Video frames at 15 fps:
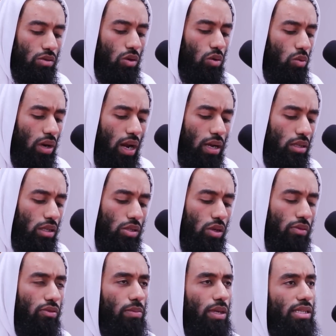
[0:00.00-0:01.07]
So what I
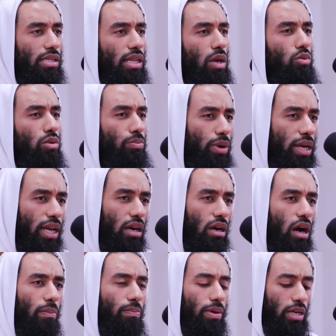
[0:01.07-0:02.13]
understood from this is that he would bring it
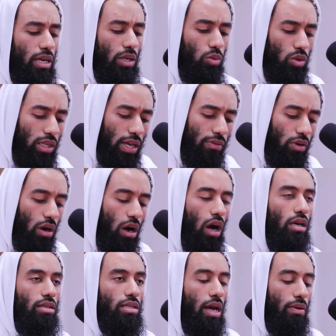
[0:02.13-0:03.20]
up and then he would give her a
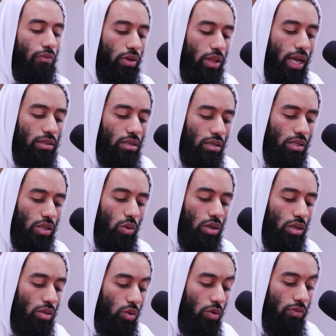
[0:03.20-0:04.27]
hard time for that and so
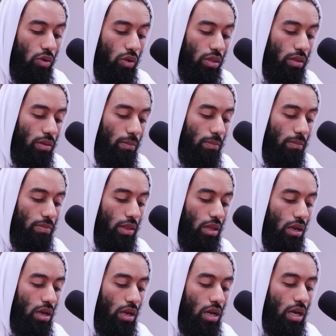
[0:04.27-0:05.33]
on and so forth.
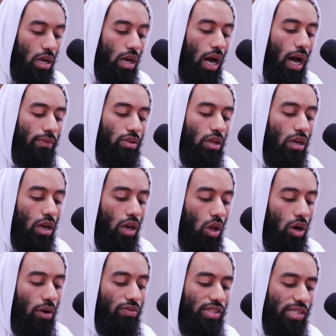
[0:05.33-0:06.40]
I've done a
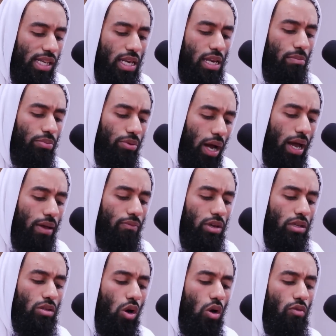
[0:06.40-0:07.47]
lot of sin in
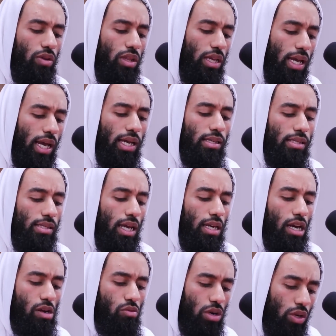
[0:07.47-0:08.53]
private over the years
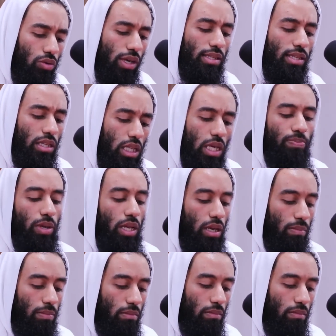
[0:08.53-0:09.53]
and I regret it deeply.